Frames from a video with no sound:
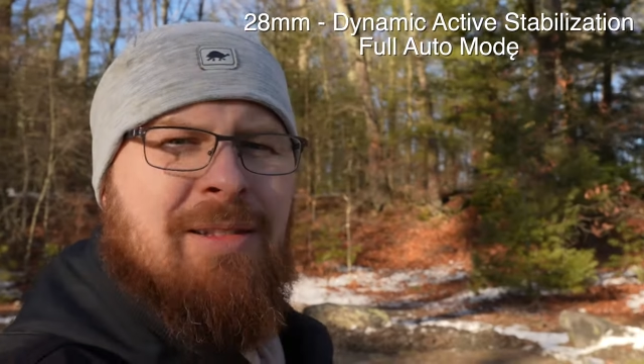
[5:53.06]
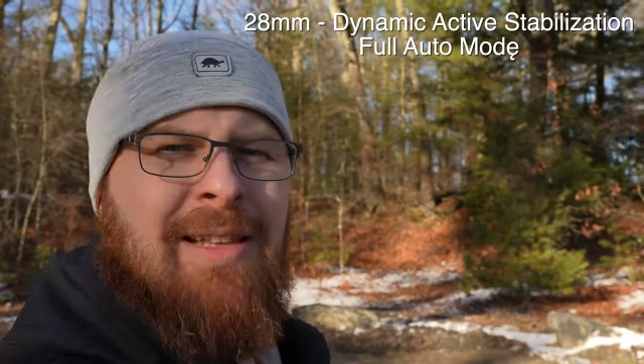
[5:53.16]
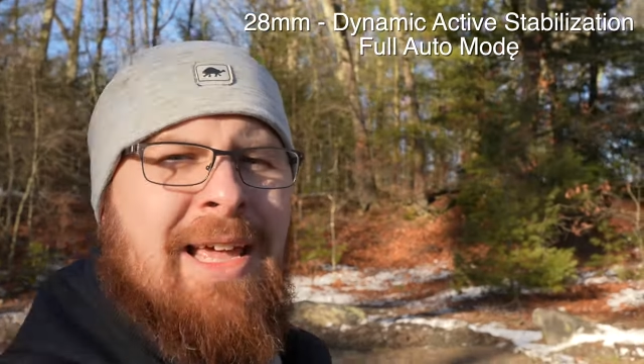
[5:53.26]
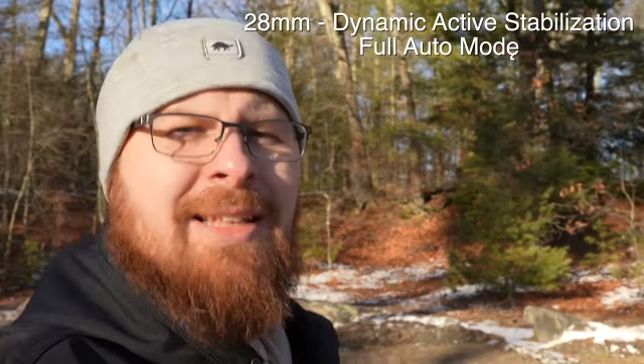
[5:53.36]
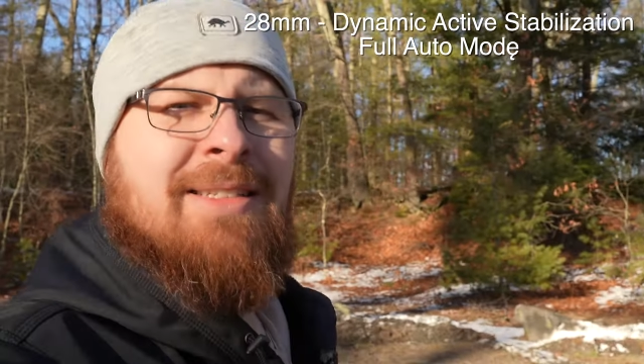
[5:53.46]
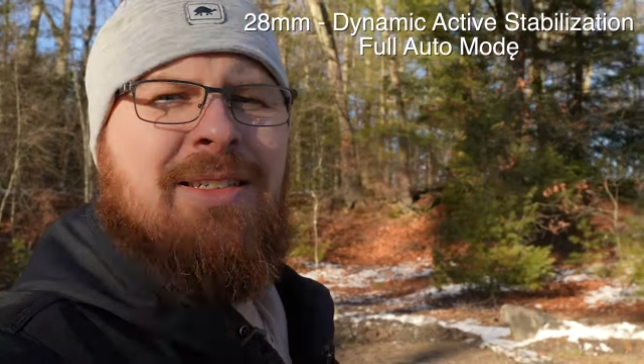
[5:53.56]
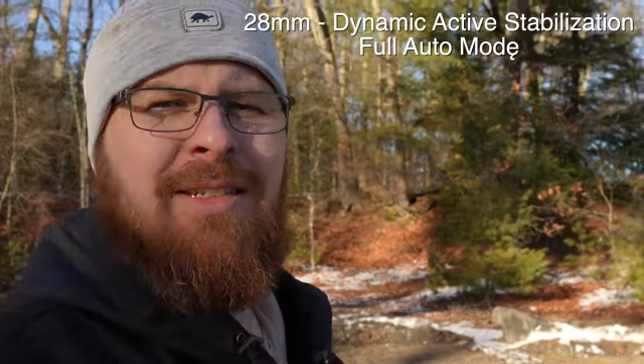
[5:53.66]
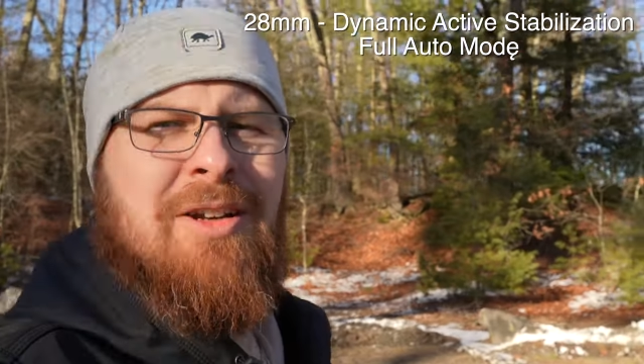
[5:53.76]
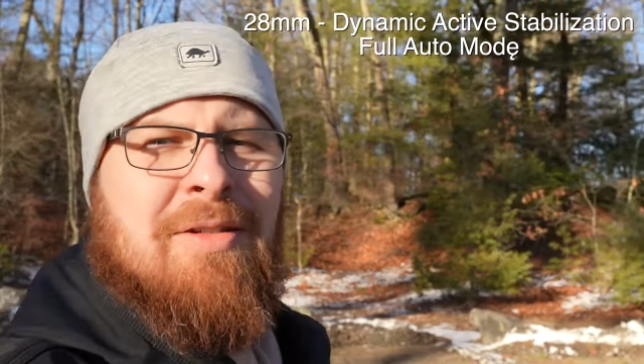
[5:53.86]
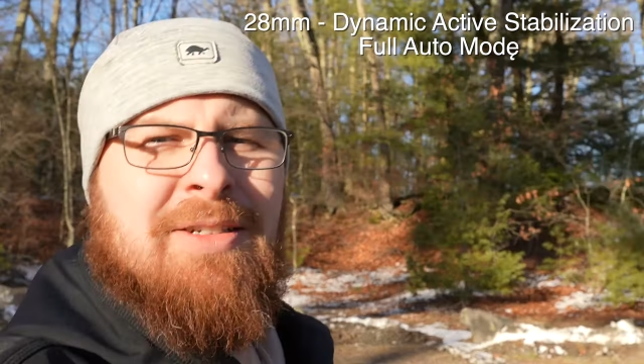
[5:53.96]
lens,
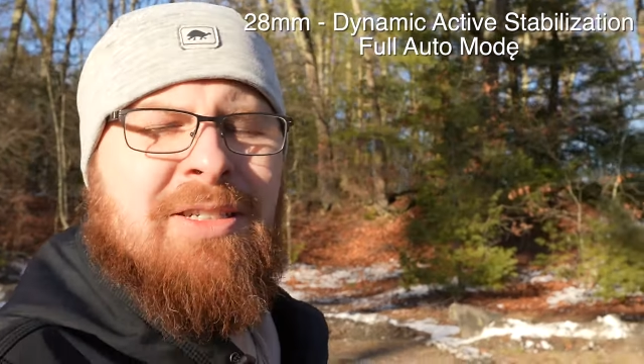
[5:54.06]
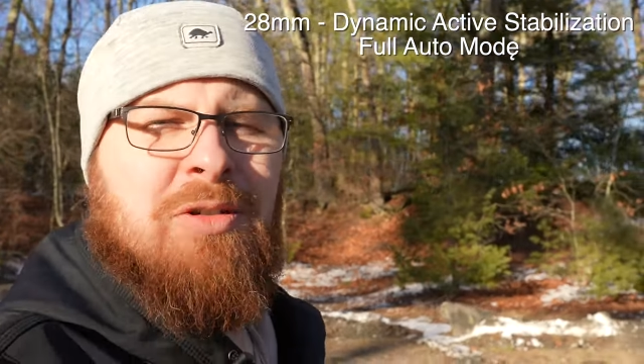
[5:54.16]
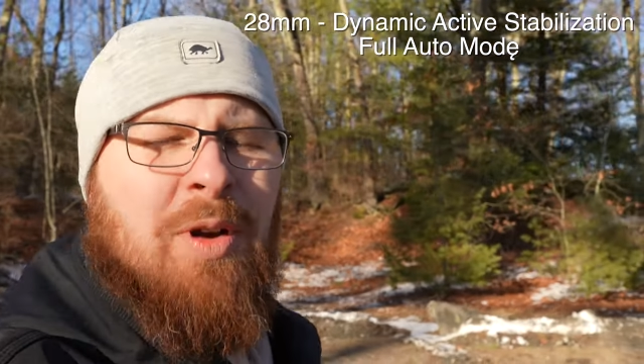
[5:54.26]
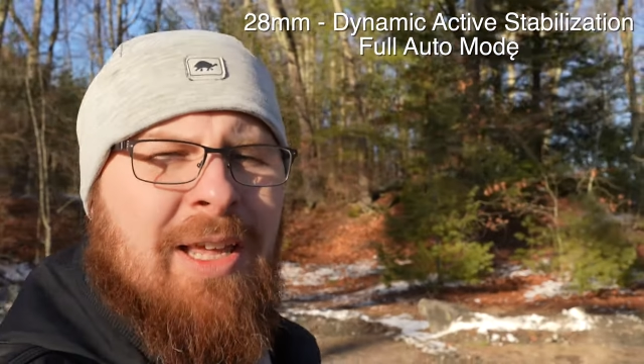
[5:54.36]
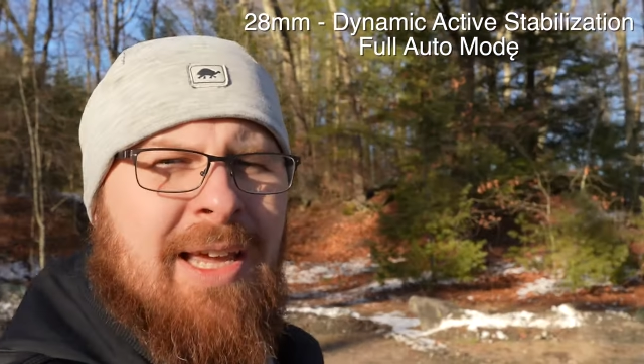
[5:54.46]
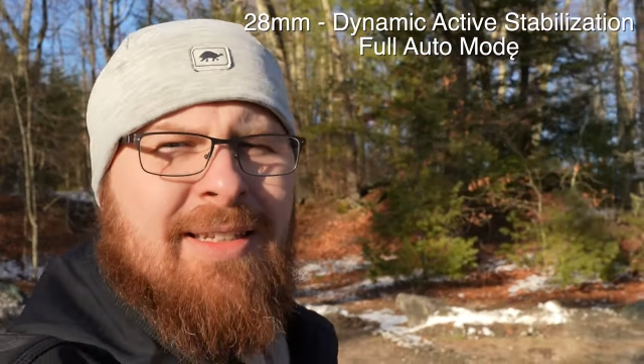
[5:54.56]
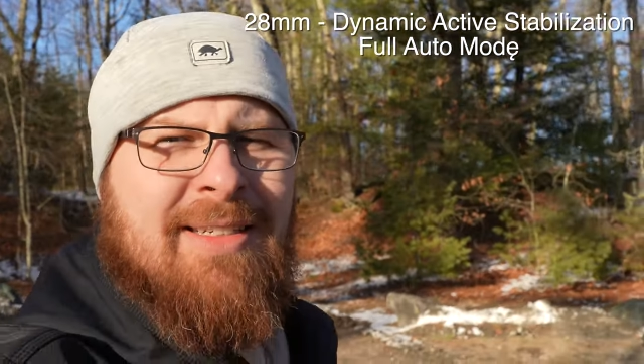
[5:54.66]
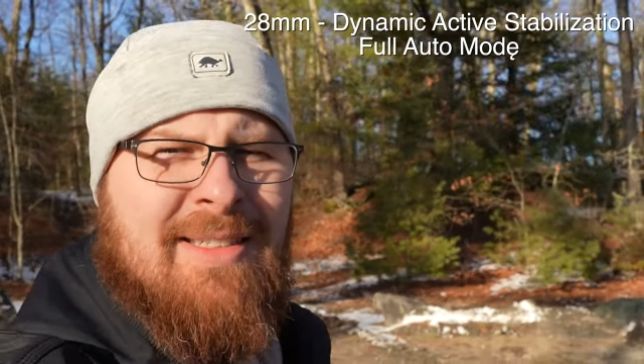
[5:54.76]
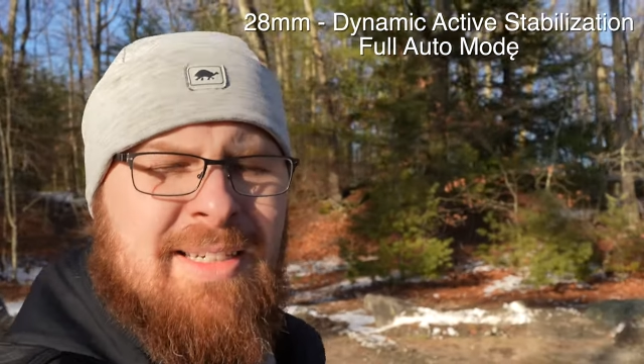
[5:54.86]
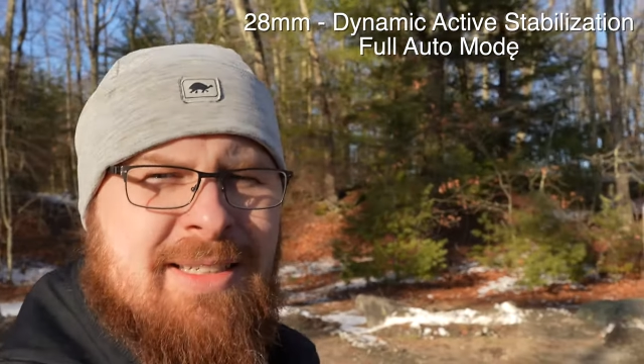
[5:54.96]
you know, this is 28 to
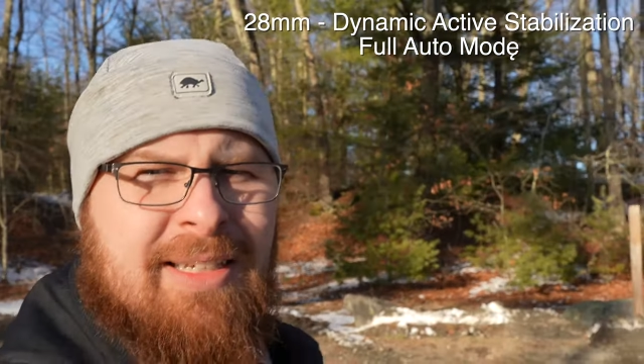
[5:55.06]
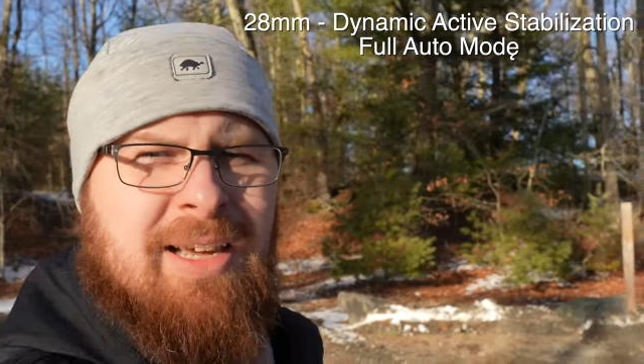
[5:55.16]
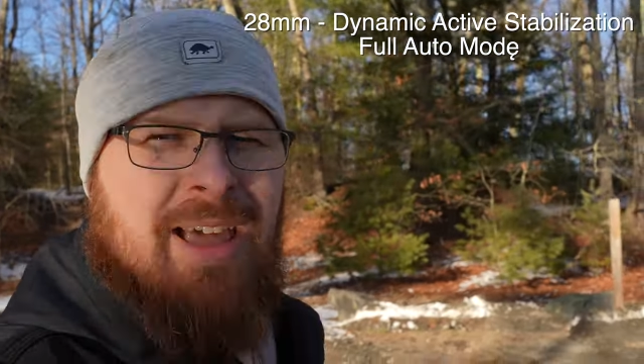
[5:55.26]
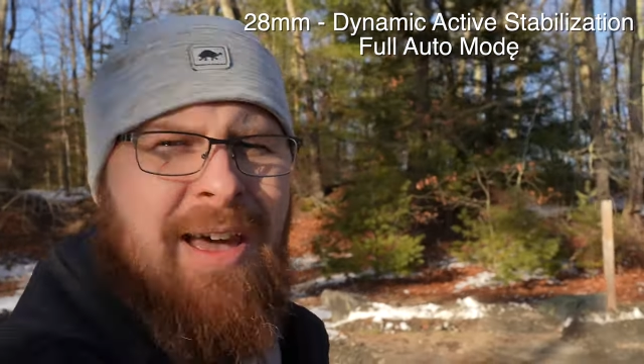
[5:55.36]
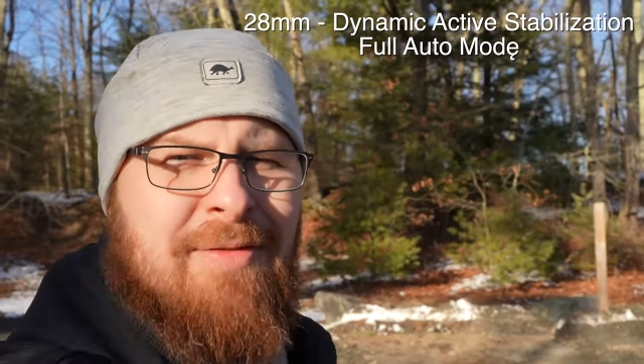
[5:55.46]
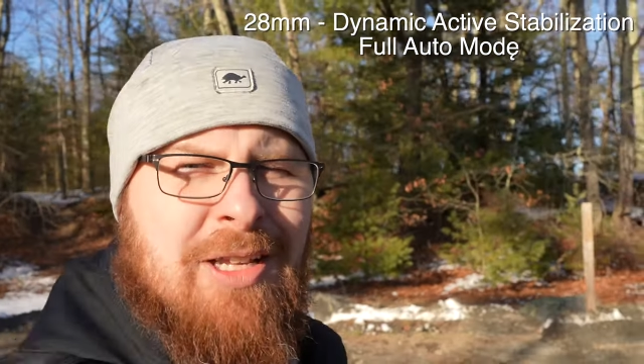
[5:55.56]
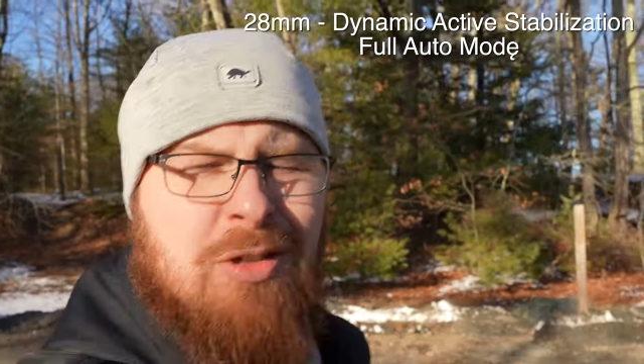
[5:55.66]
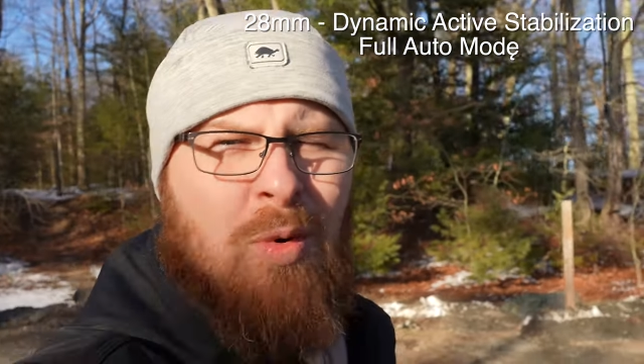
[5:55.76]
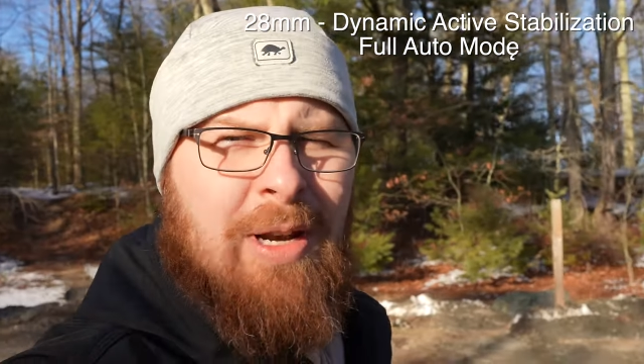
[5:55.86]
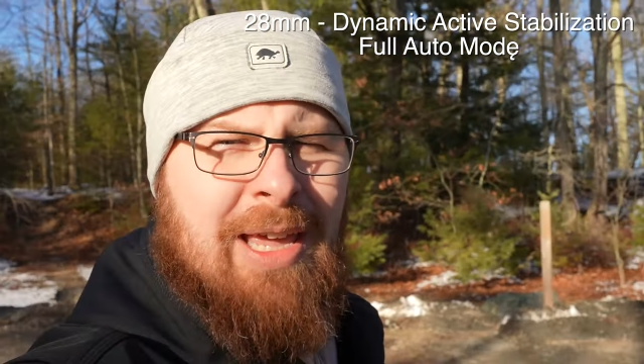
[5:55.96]
60, I have it at
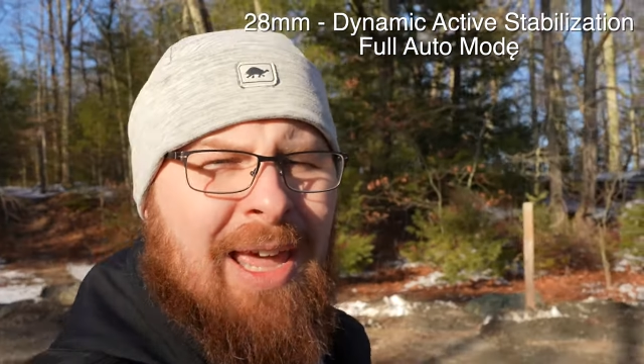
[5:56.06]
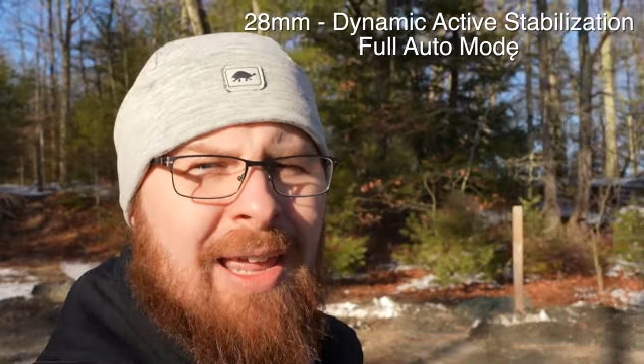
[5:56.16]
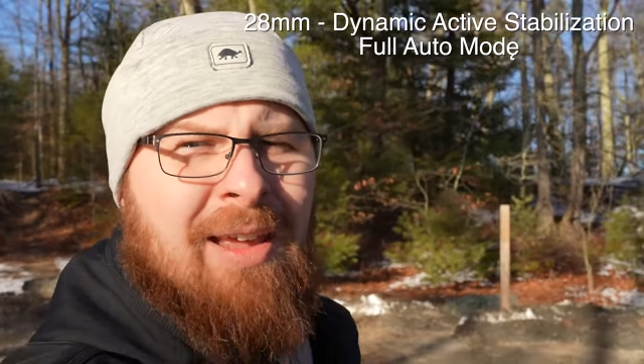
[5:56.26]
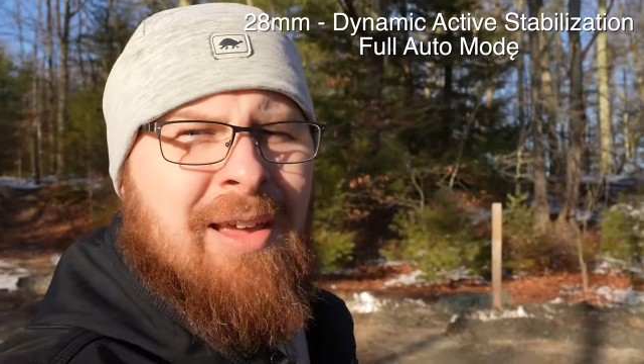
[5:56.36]
28.